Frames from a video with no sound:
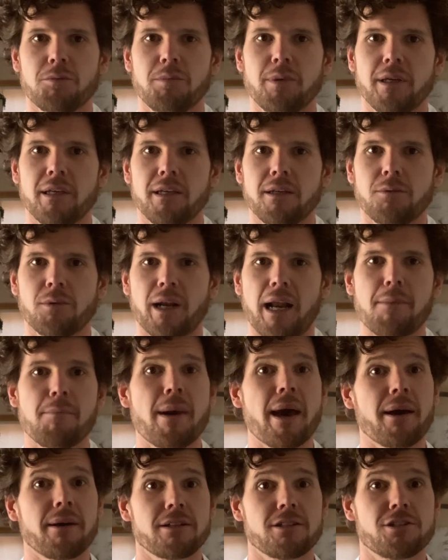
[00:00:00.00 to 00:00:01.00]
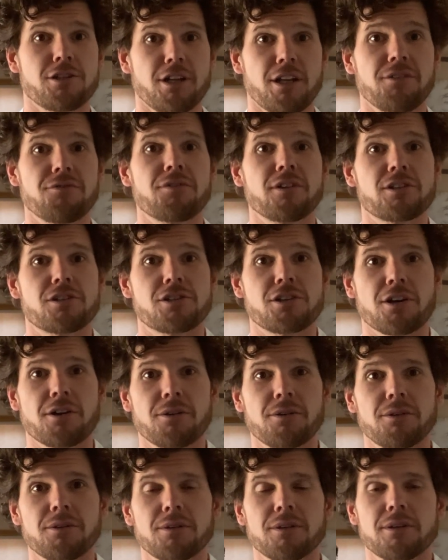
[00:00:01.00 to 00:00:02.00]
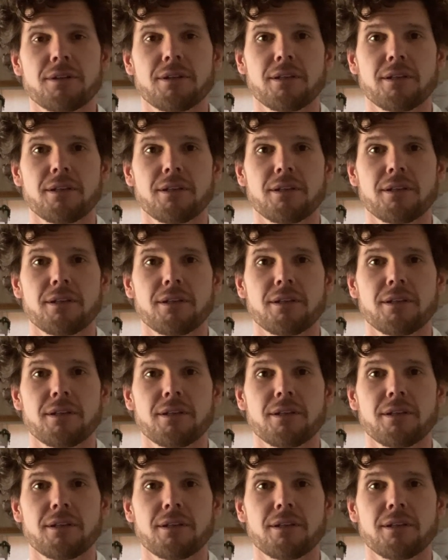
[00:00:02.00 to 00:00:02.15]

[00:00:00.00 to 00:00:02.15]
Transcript: be when I met Janine Fitzgerald.